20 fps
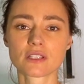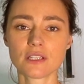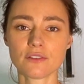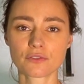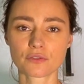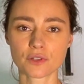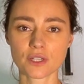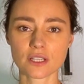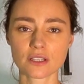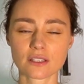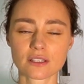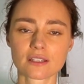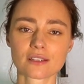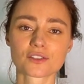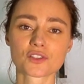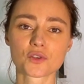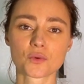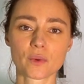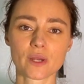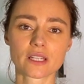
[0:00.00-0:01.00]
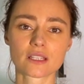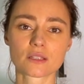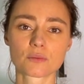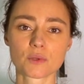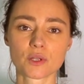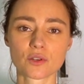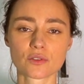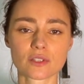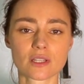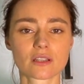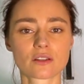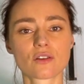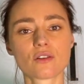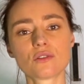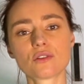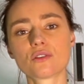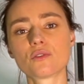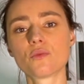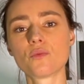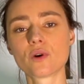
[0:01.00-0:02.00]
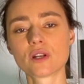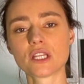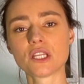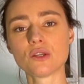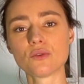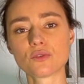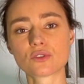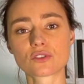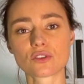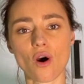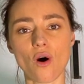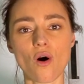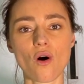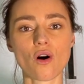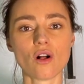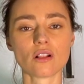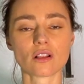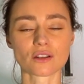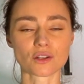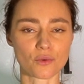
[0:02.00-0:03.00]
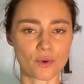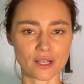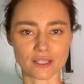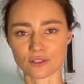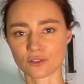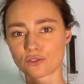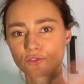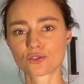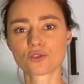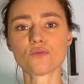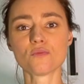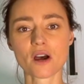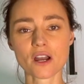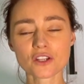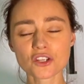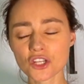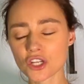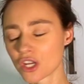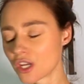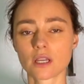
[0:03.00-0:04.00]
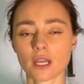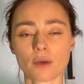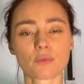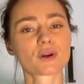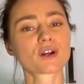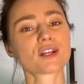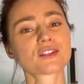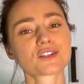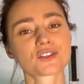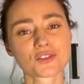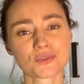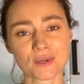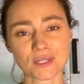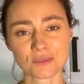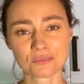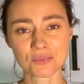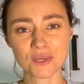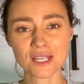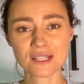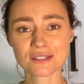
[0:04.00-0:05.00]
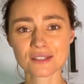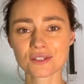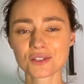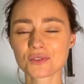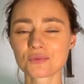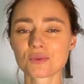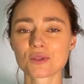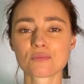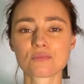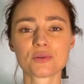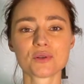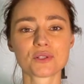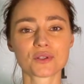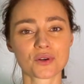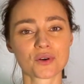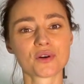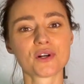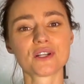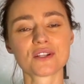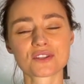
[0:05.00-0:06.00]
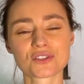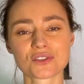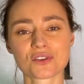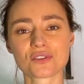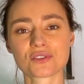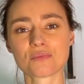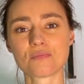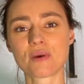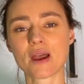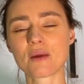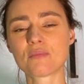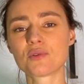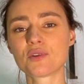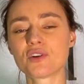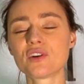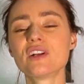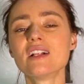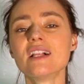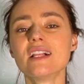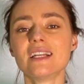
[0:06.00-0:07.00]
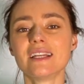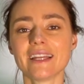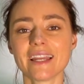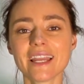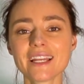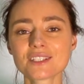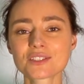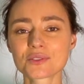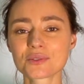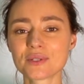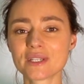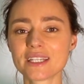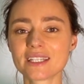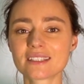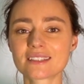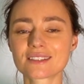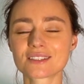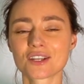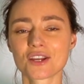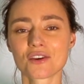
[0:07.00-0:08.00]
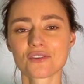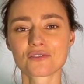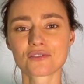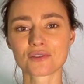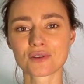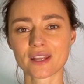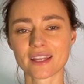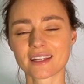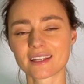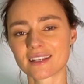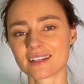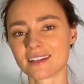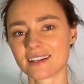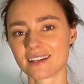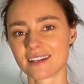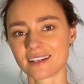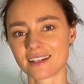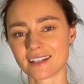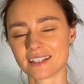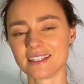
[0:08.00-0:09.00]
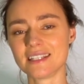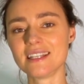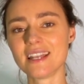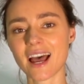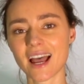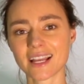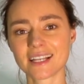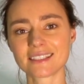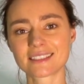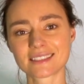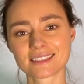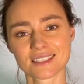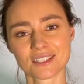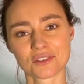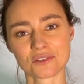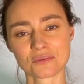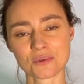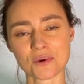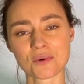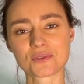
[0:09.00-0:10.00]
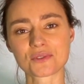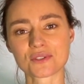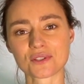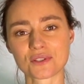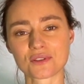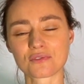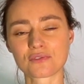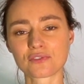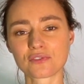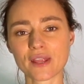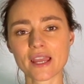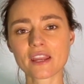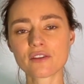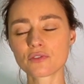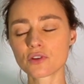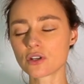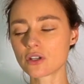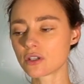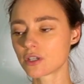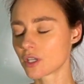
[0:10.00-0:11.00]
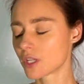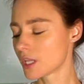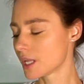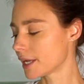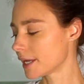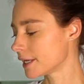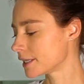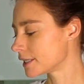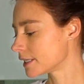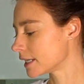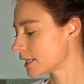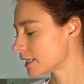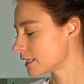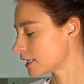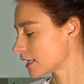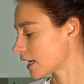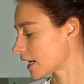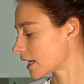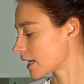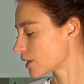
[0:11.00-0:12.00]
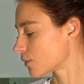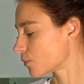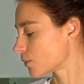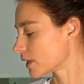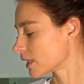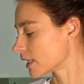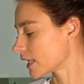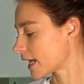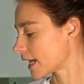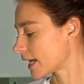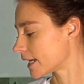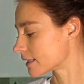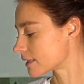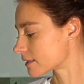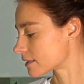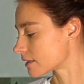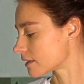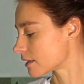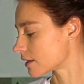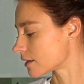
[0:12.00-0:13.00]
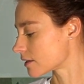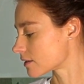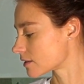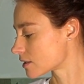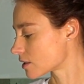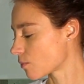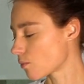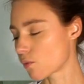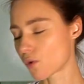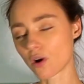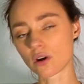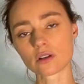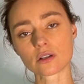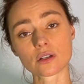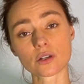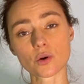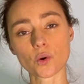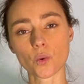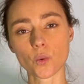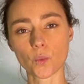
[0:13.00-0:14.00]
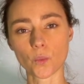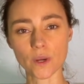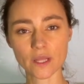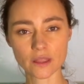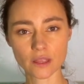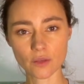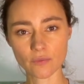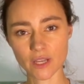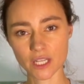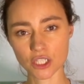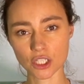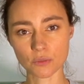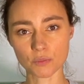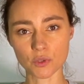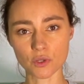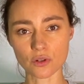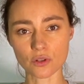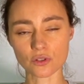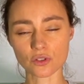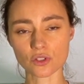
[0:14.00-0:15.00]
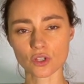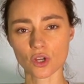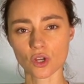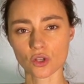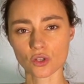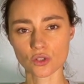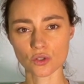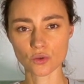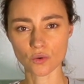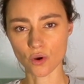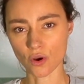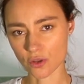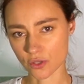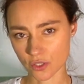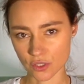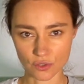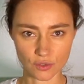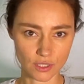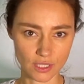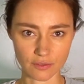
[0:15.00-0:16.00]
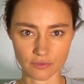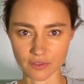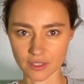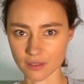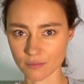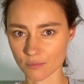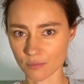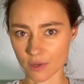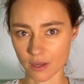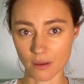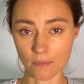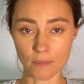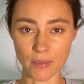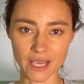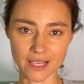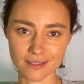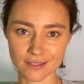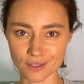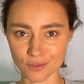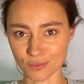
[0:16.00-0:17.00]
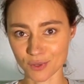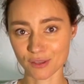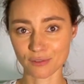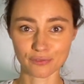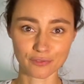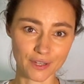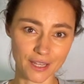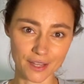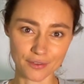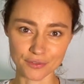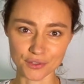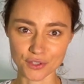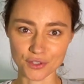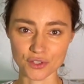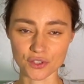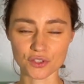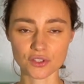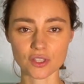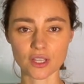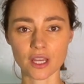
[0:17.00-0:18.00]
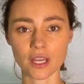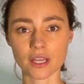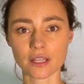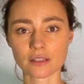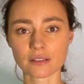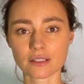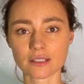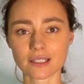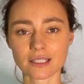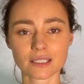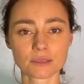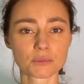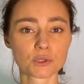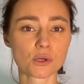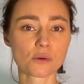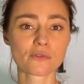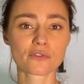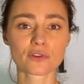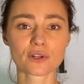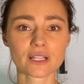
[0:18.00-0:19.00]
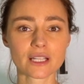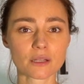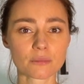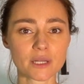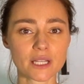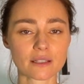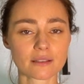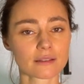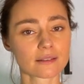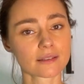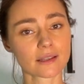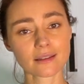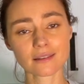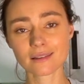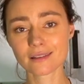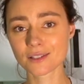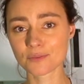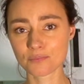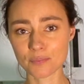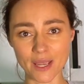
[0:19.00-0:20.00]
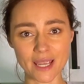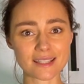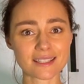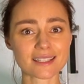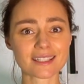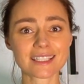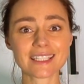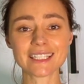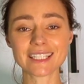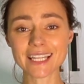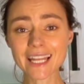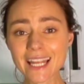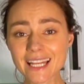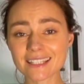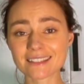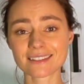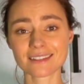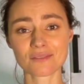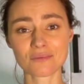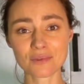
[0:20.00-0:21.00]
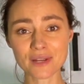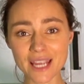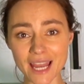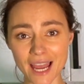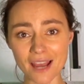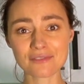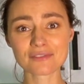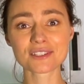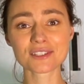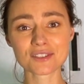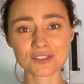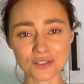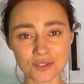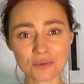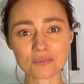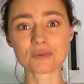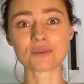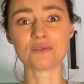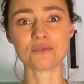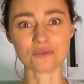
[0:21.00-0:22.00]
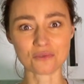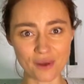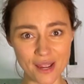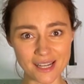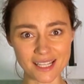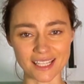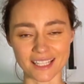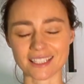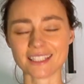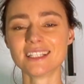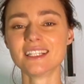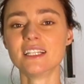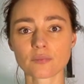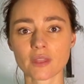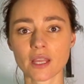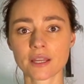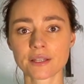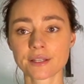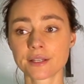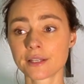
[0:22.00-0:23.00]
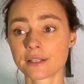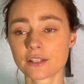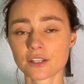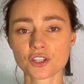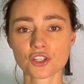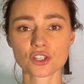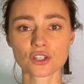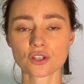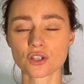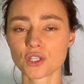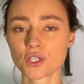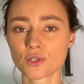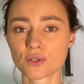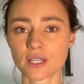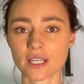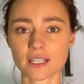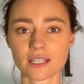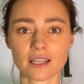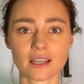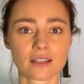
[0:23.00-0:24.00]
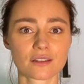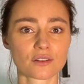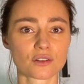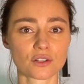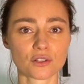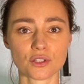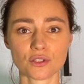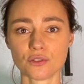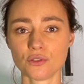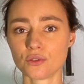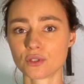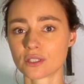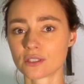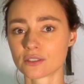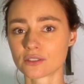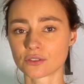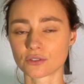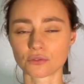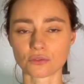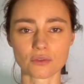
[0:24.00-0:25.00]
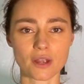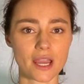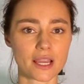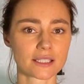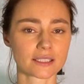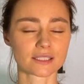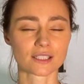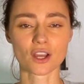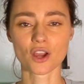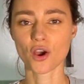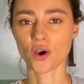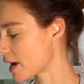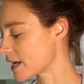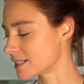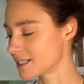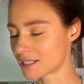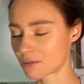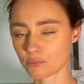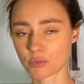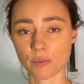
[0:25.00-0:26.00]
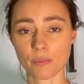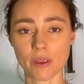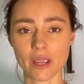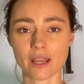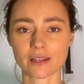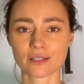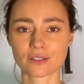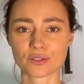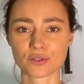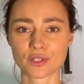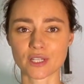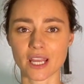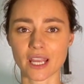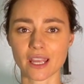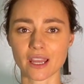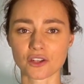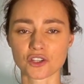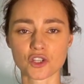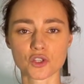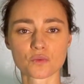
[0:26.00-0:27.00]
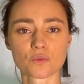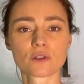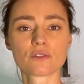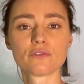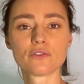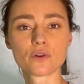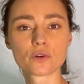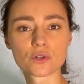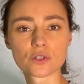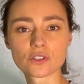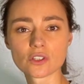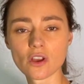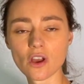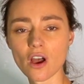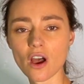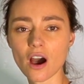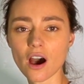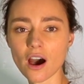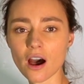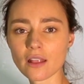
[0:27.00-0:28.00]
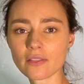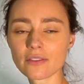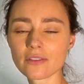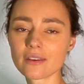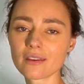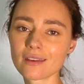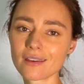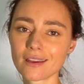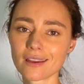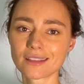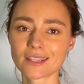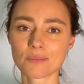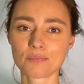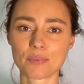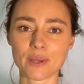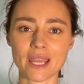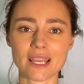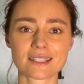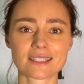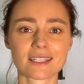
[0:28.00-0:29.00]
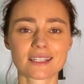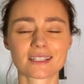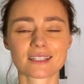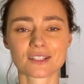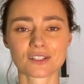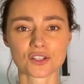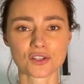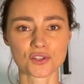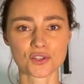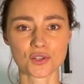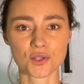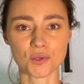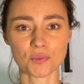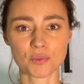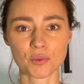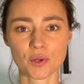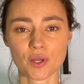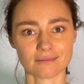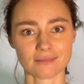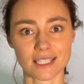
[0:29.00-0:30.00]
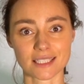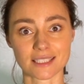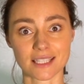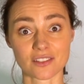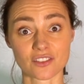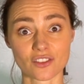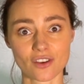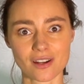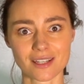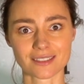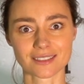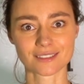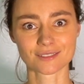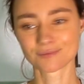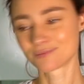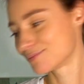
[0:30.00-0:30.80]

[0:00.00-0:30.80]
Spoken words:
defreeze the squid because I don't want to use the whole, otherwise it's too much. I will cut the squid in pieces, we'll put oil, salt and pepper into it for like a nice roasted flavor. And then I will add some water with the vegetables to also give them a mix with flavors and let it cook for a little bit. And then it's basically it, and we have the soup ready. And in addition you can add noodles, rice. I didn't prepare that today, I just want to focus on the basic, the soup. Let's get started.